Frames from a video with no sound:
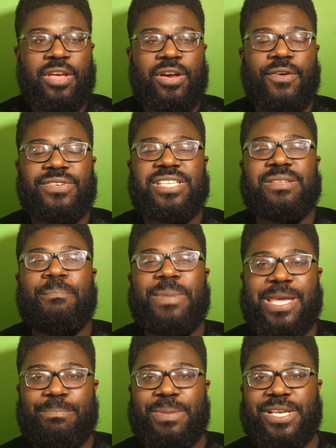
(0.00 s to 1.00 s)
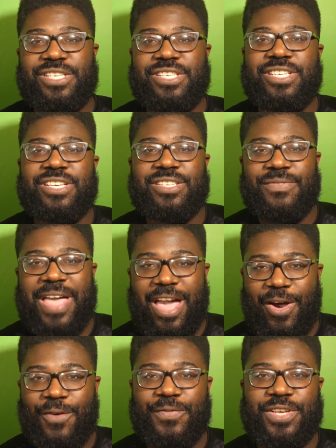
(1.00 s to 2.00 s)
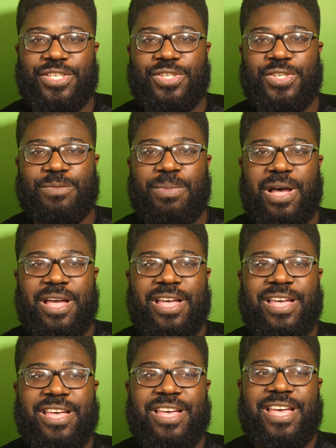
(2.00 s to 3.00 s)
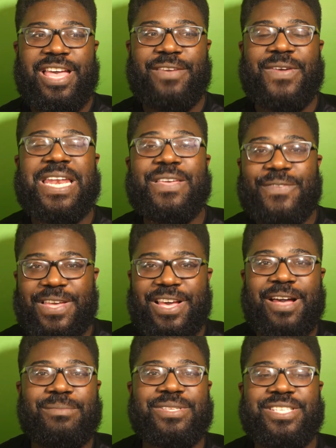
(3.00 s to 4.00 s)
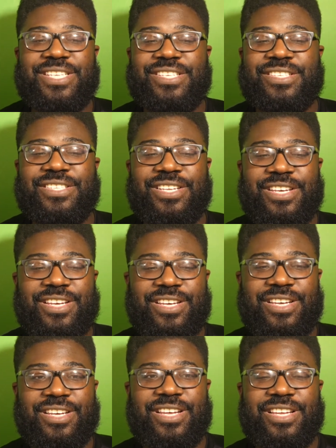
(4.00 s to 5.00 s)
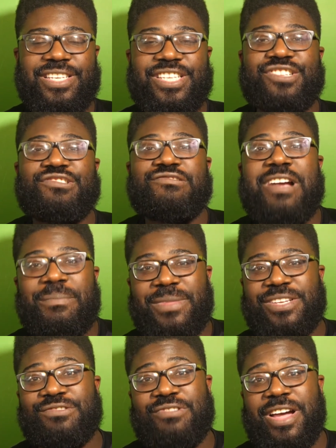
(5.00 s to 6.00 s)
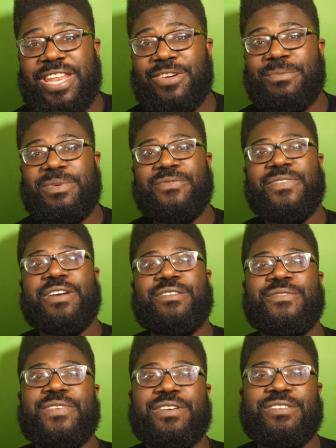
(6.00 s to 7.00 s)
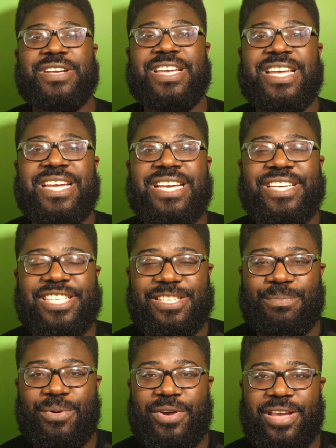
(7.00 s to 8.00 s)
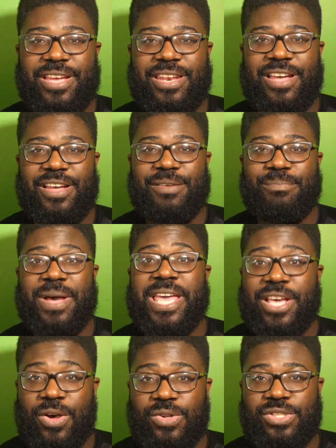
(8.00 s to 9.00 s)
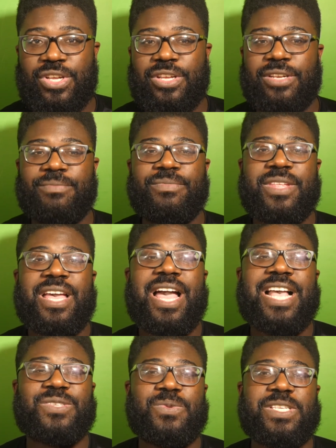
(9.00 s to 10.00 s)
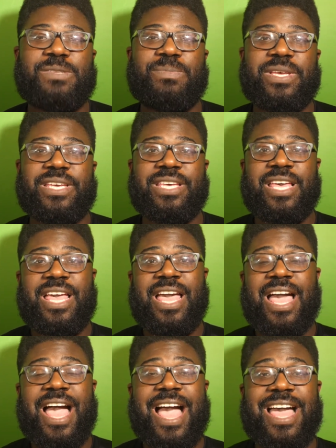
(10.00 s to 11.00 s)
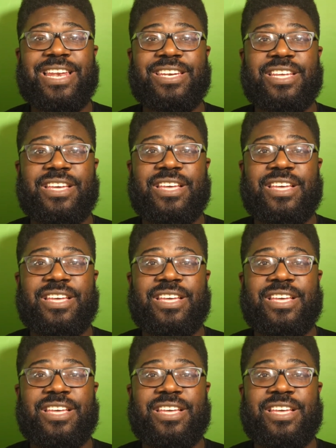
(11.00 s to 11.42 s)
obviously the bigger picture in terms of health issues, but if anything comes to this to disrupt this run, it will be very, very disappointing. But it goes on as we speak. And,